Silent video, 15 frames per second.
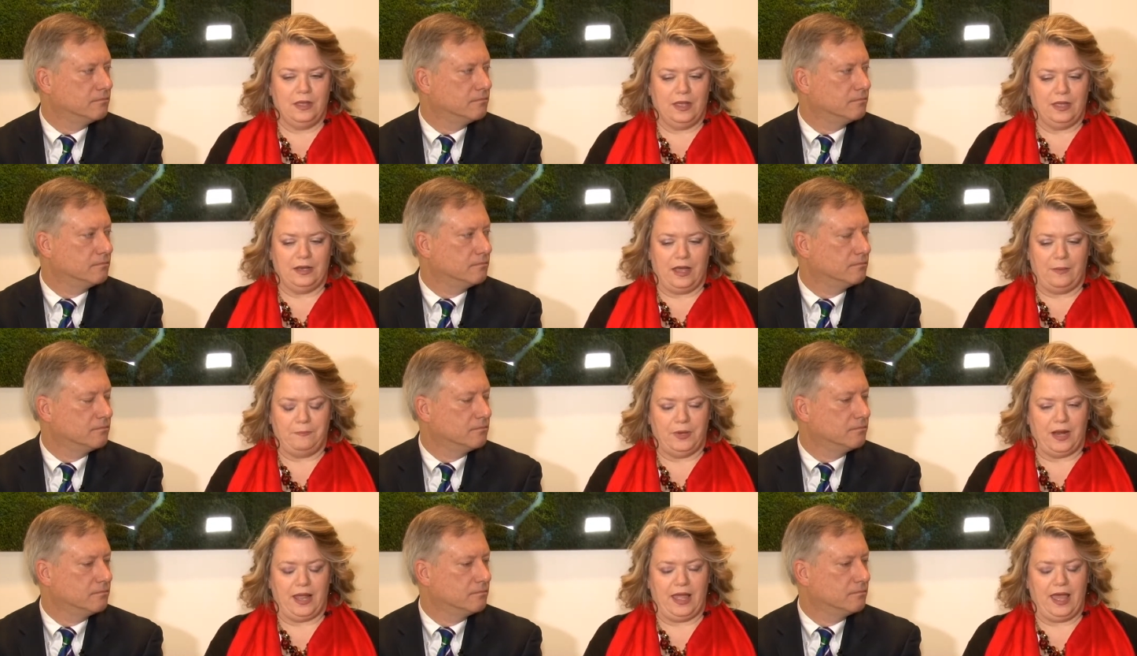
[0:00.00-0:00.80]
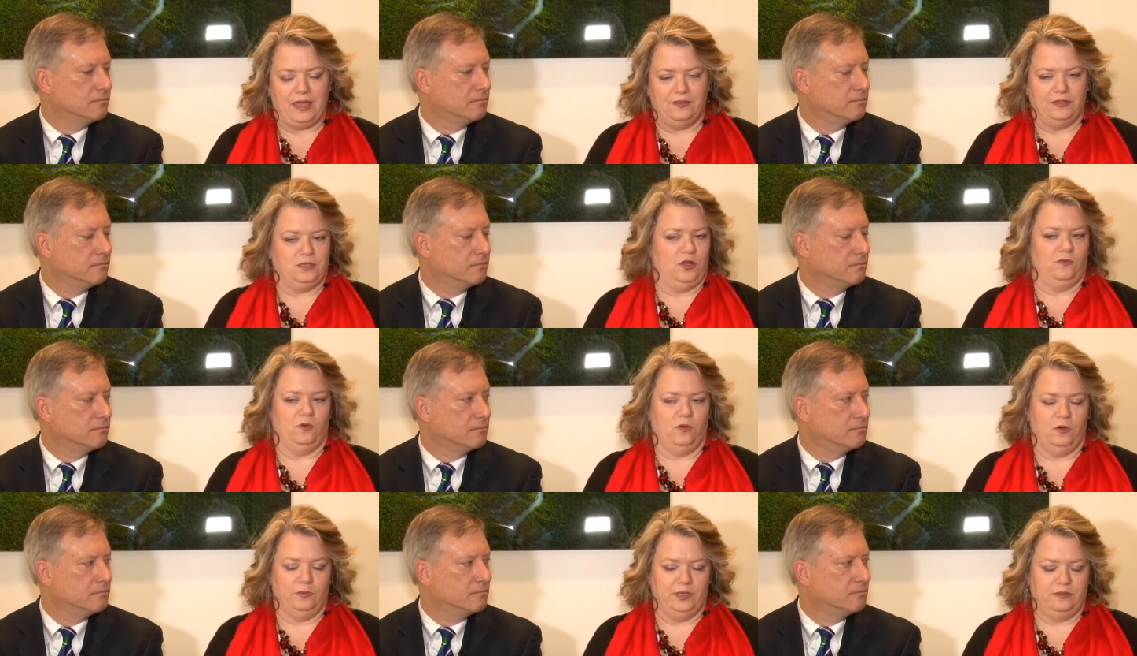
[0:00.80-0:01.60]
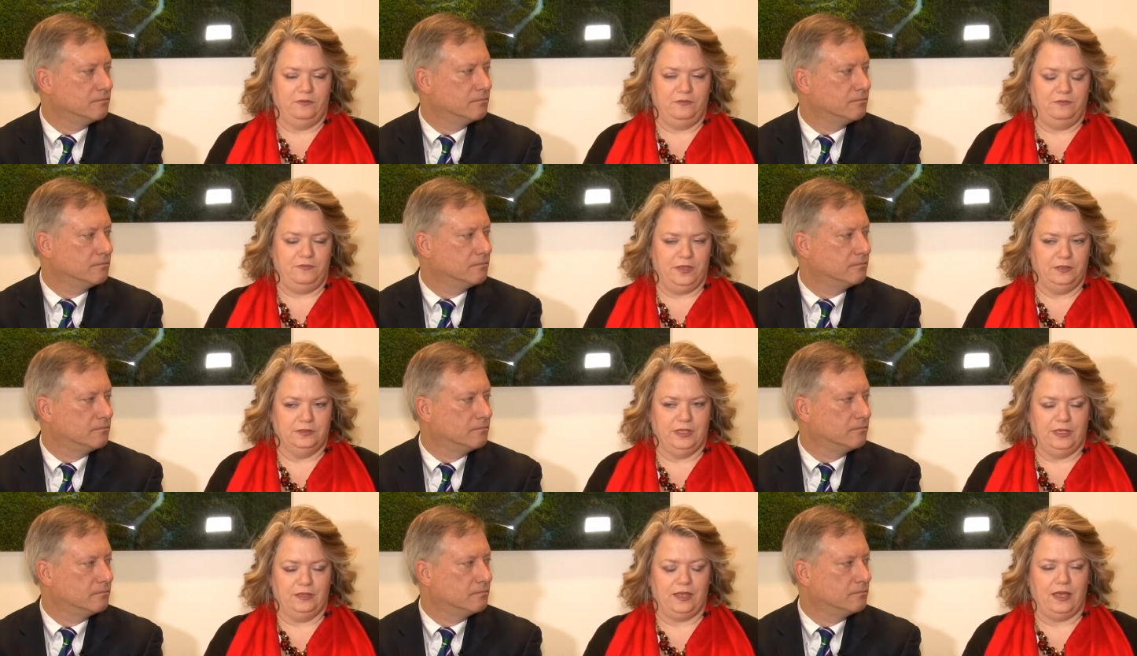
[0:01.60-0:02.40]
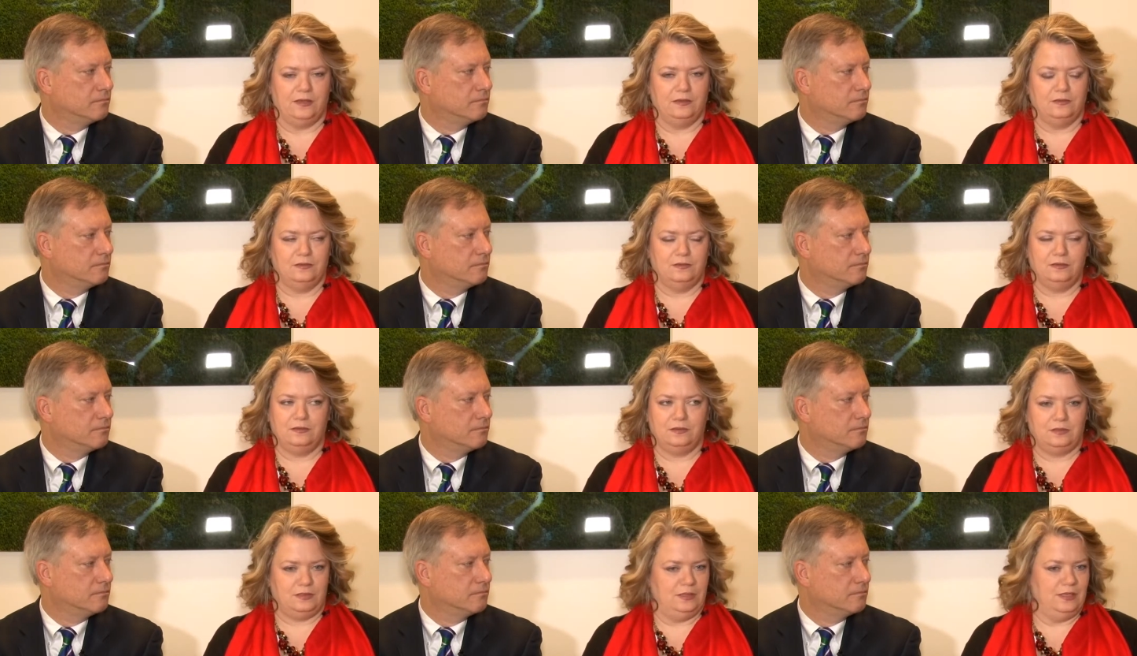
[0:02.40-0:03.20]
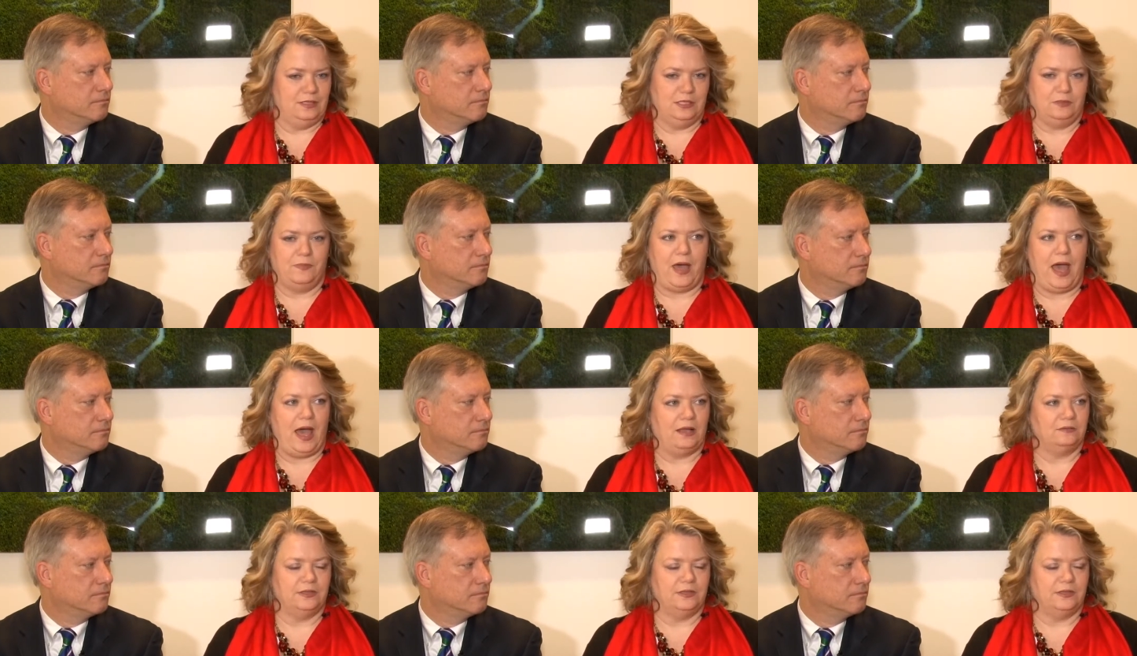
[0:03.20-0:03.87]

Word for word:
Speaker 1: and but I had this overwhelming feeling that this is bad.